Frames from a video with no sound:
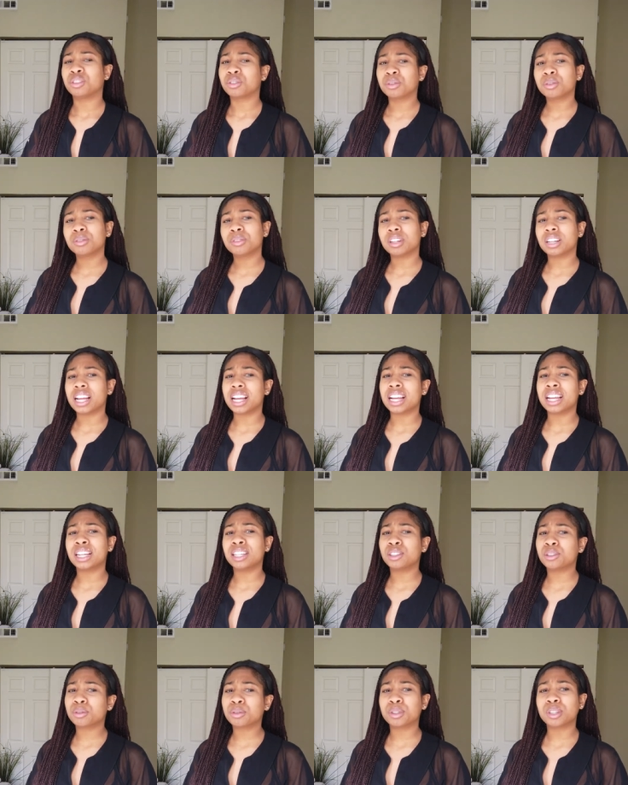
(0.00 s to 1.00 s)
Drew,
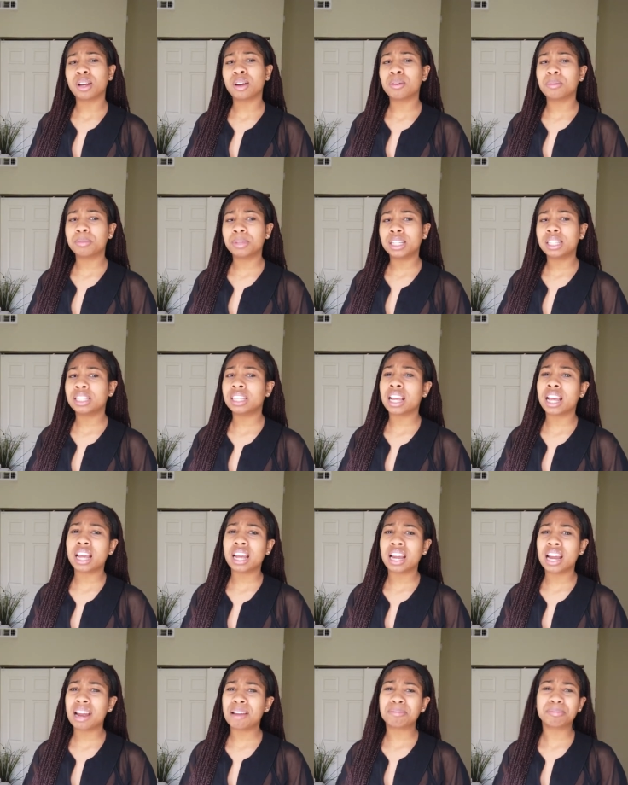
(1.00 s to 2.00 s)
Andrew told me
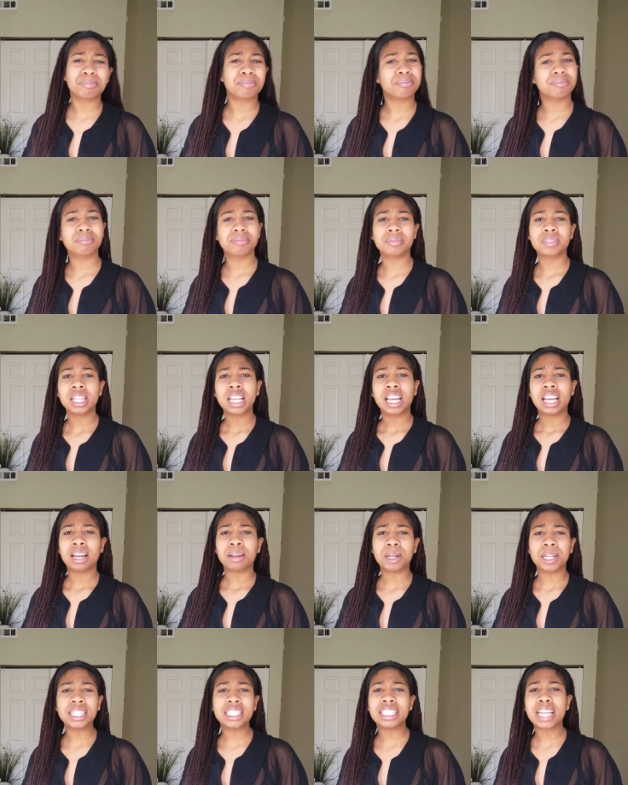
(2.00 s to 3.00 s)
that
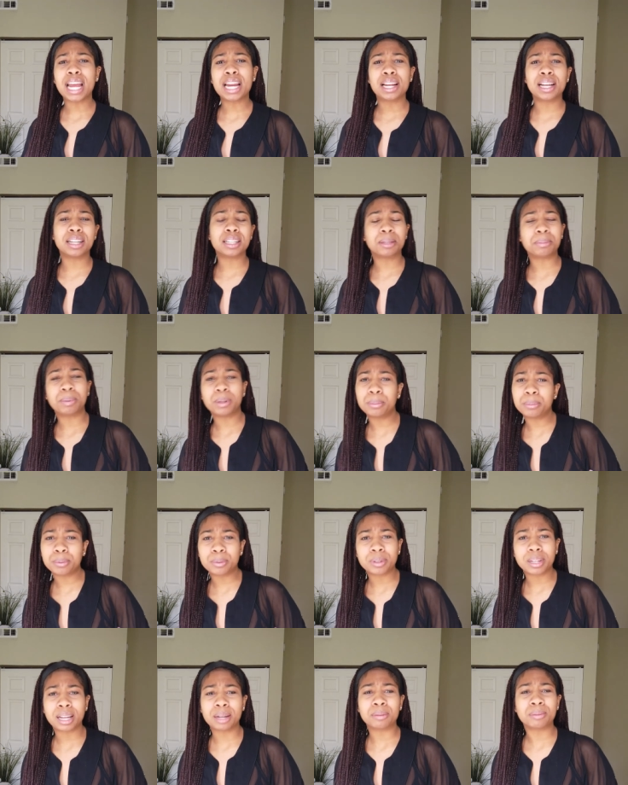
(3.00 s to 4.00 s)
he's dating other
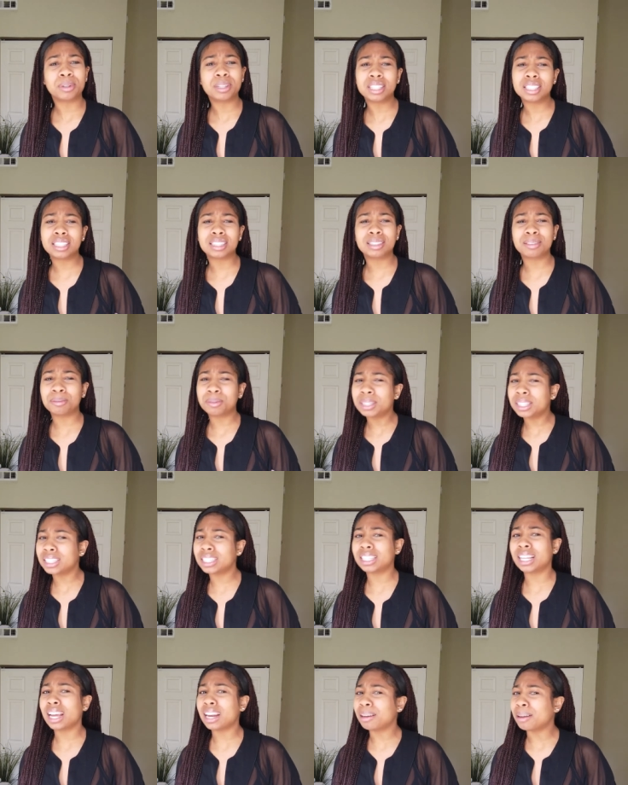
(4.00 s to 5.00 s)
people. Like, what is what
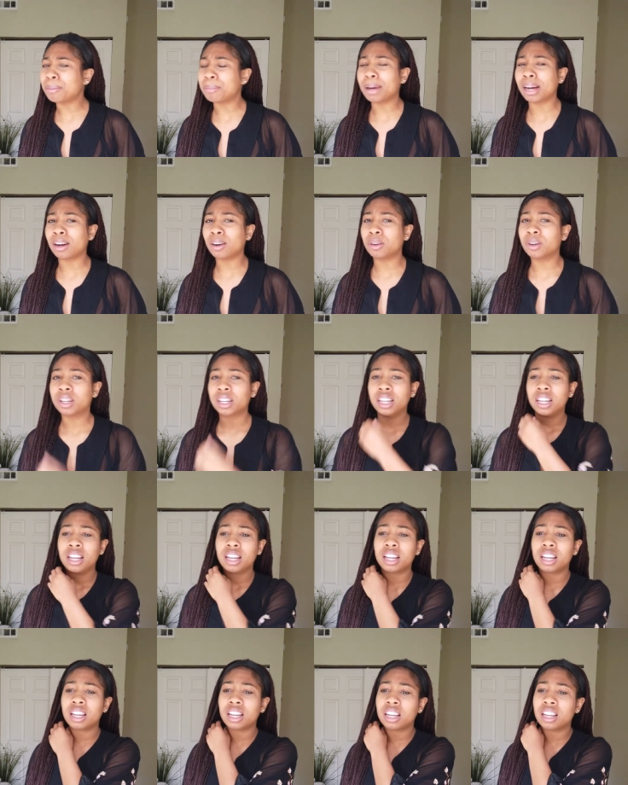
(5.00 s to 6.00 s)
is that about?
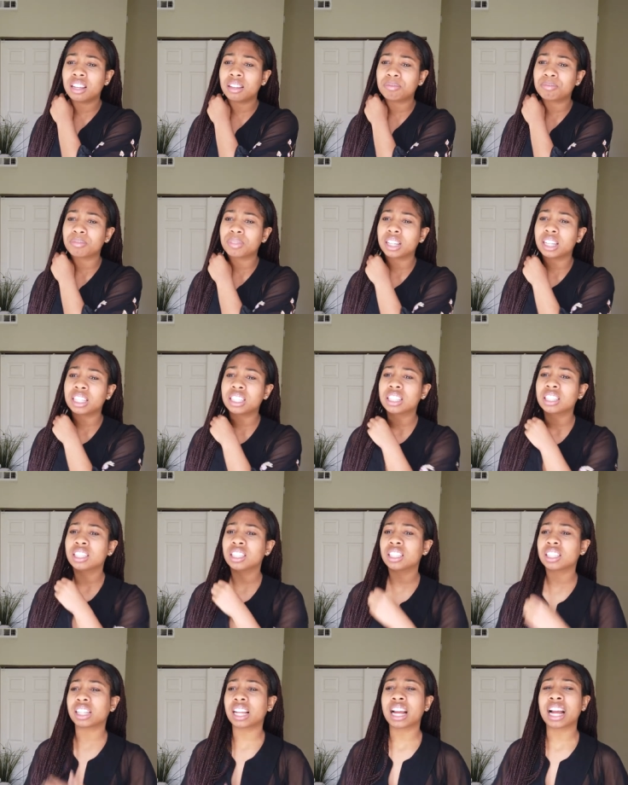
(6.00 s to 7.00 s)
And
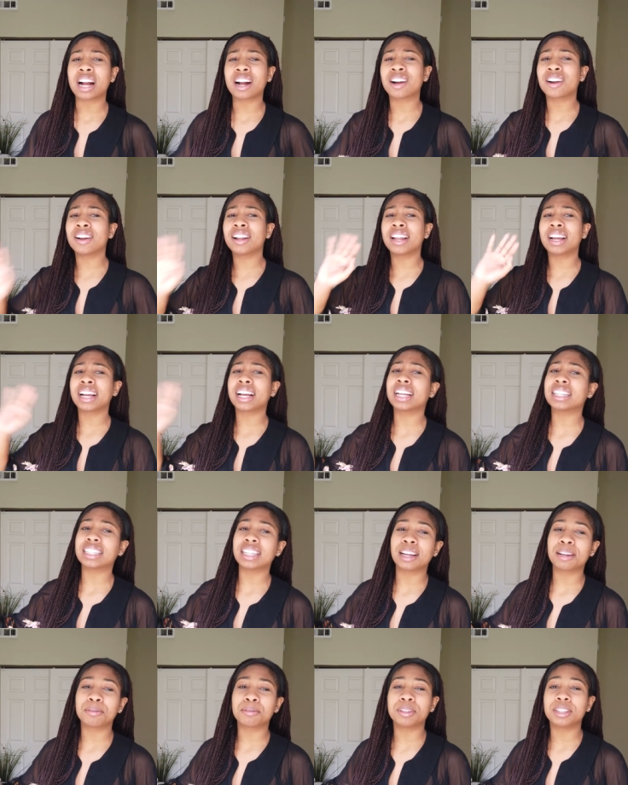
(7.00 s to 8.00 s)
Issa's just like, girl, I ain't got
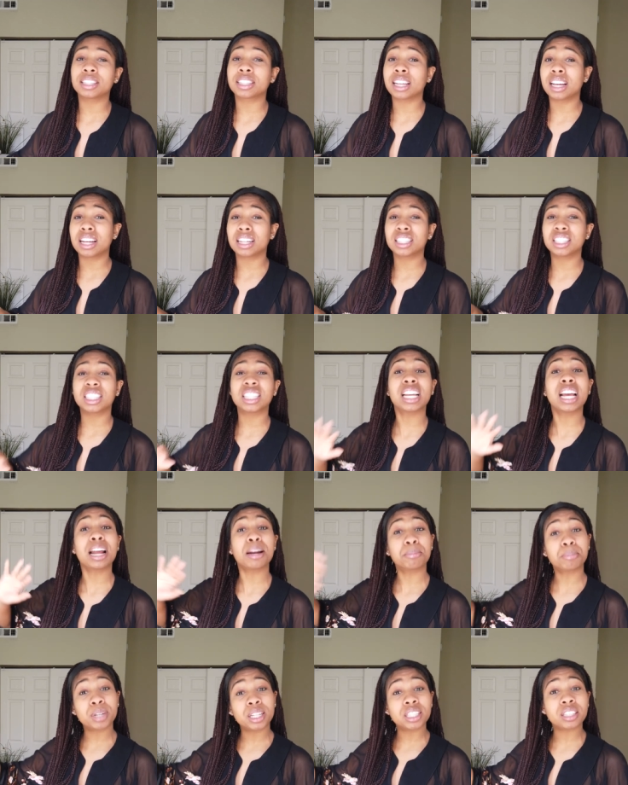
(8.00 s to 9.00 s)
time for this kind of. She
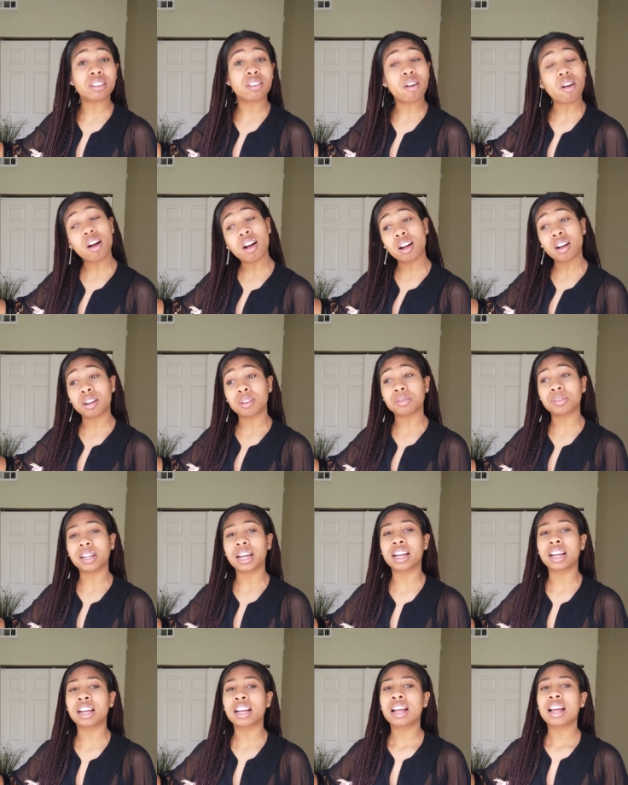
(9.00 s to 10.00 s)
kind of brushed her off.
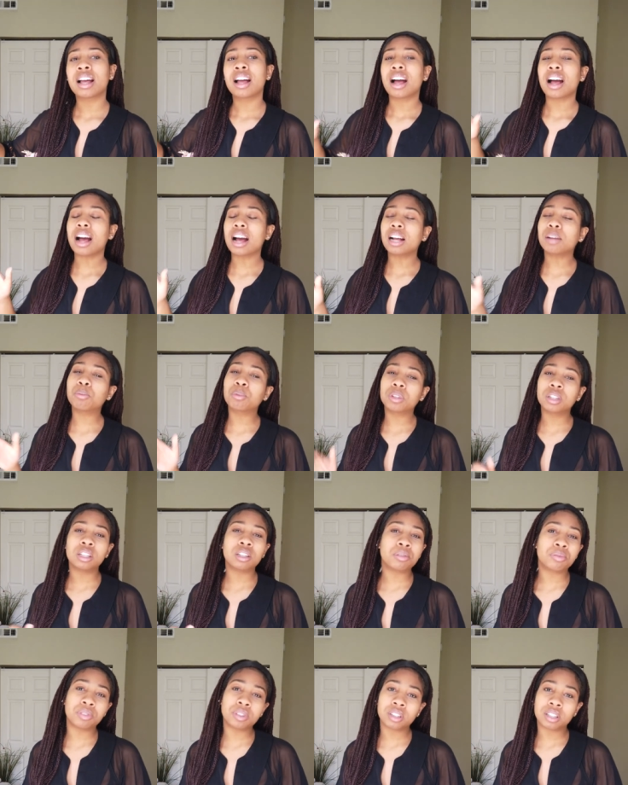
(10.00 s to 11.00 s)
Like, I
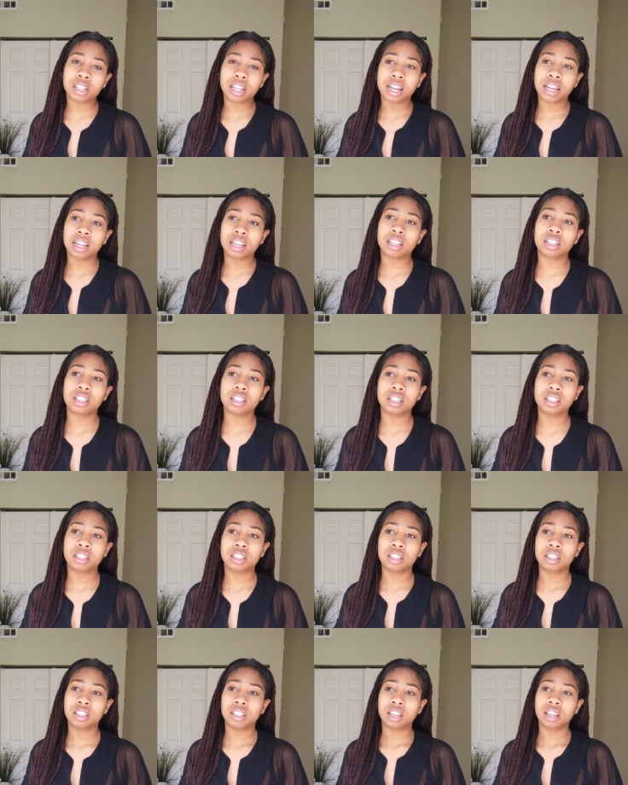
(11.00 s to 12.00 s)
really feel like
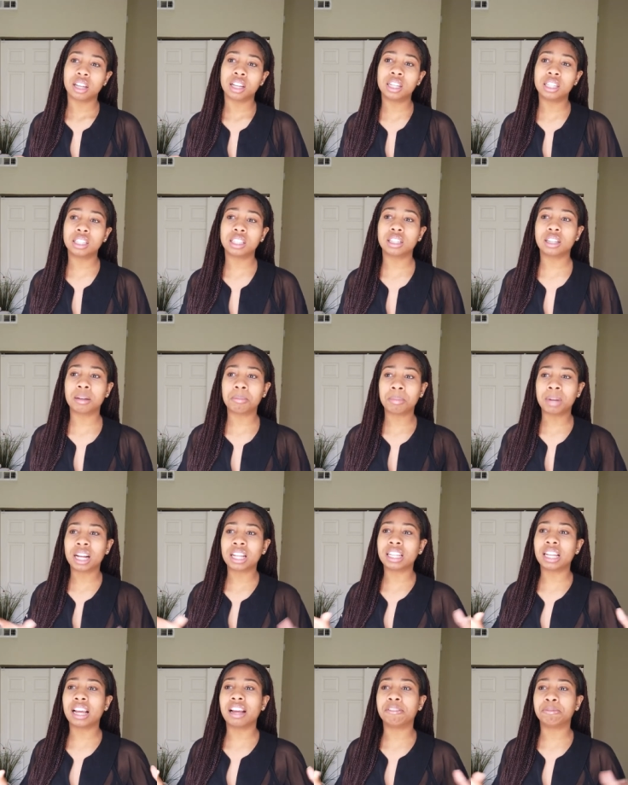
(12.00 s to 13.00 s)
Issa and
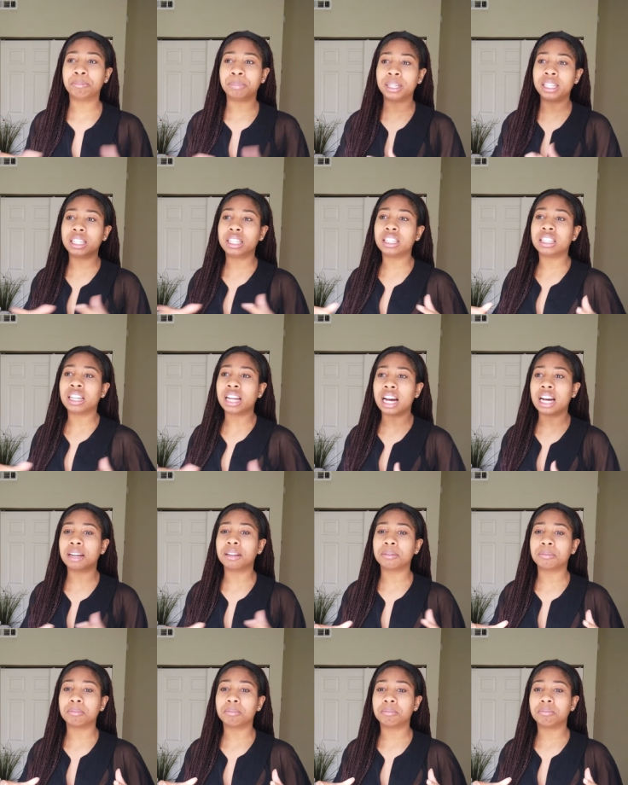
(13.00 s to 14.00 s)
Molly have been
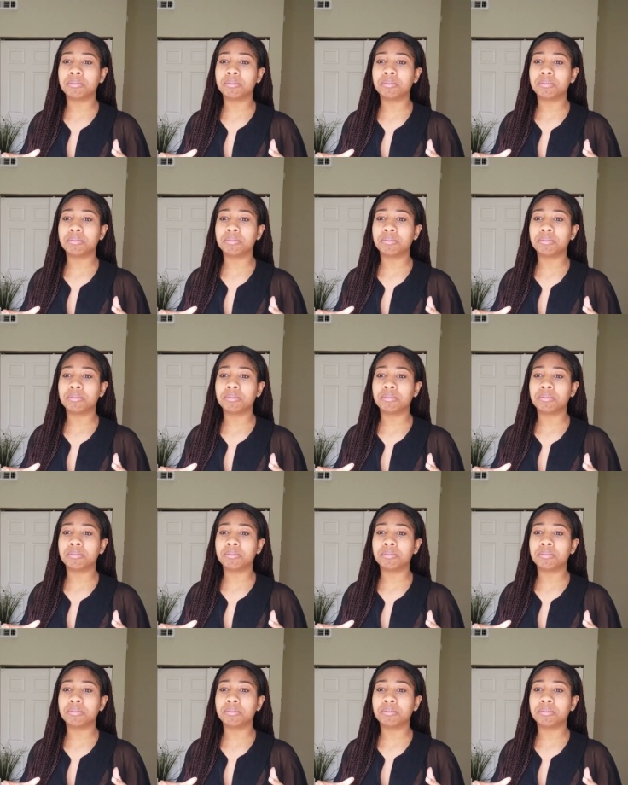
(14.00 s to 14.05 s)
not